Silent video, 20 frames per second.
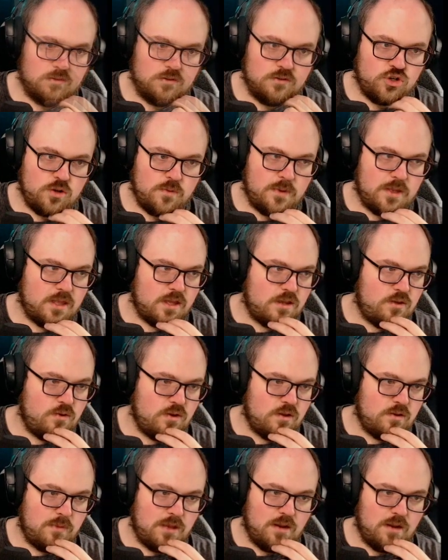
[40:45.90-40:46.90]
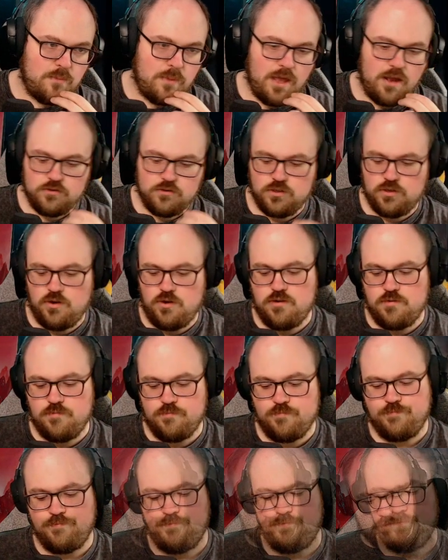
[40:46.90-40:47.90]
Show me that you can beat a
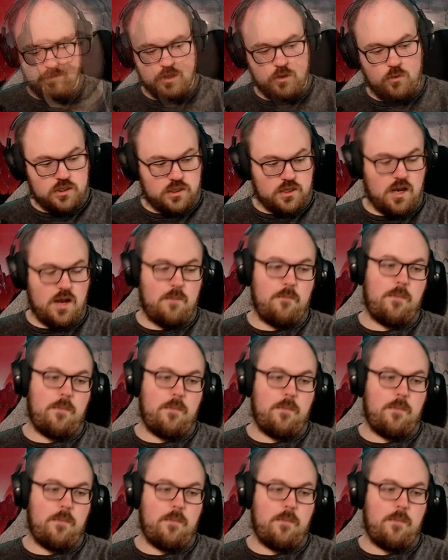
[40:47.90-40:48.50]
Batterskull. What's